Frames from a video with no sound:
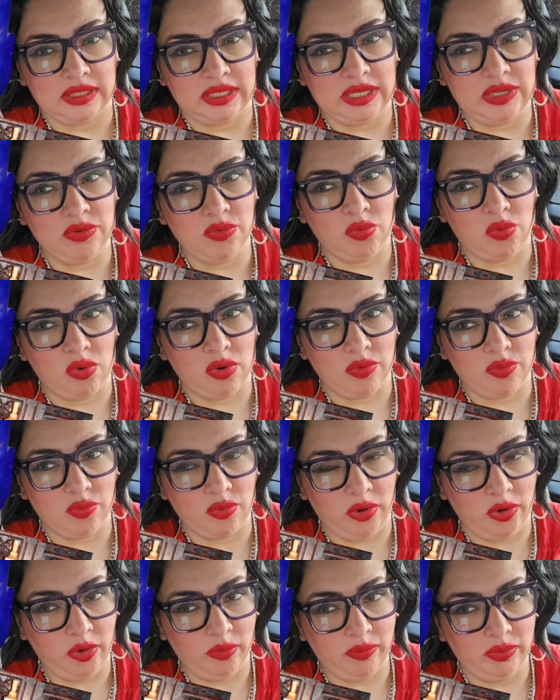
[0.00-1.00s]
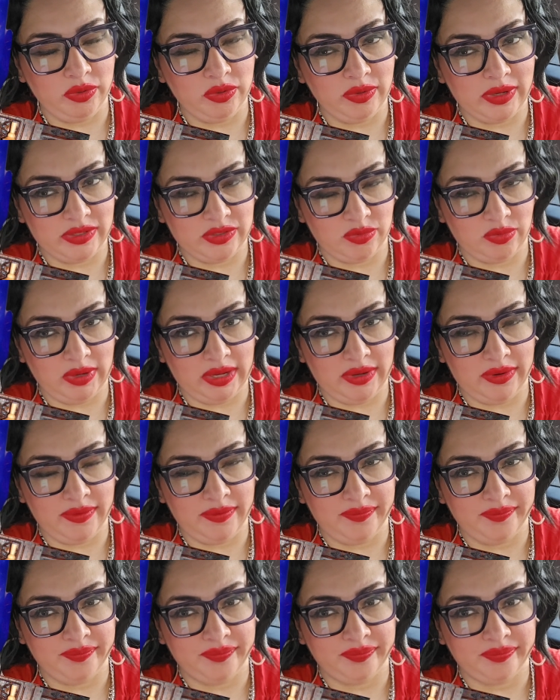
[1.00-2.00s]
he wore royal blue as
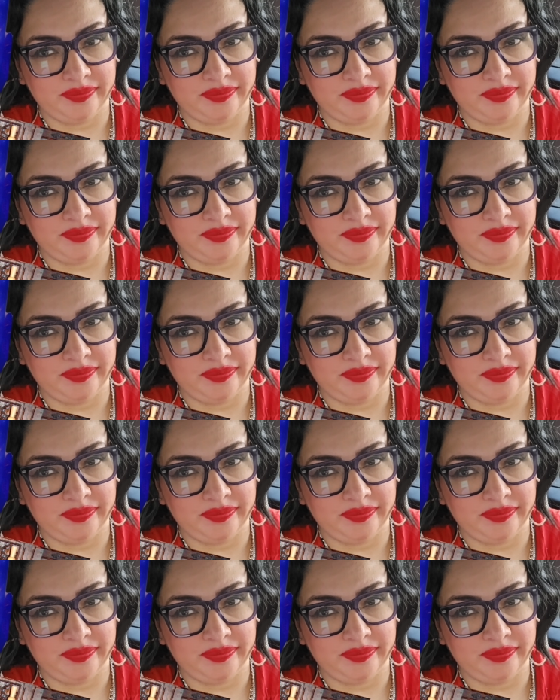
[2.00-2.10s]
well.